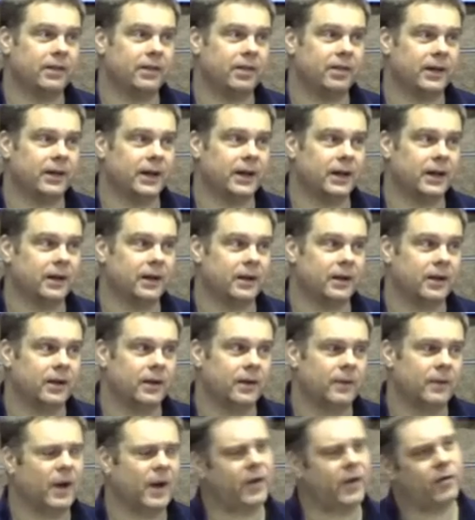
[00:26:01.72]
And I think,
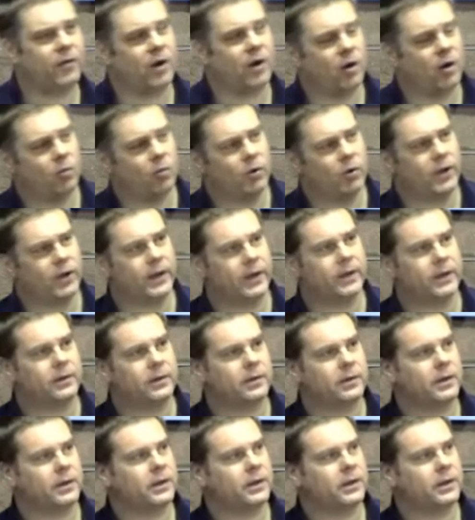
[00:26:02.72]
I don't know, would I?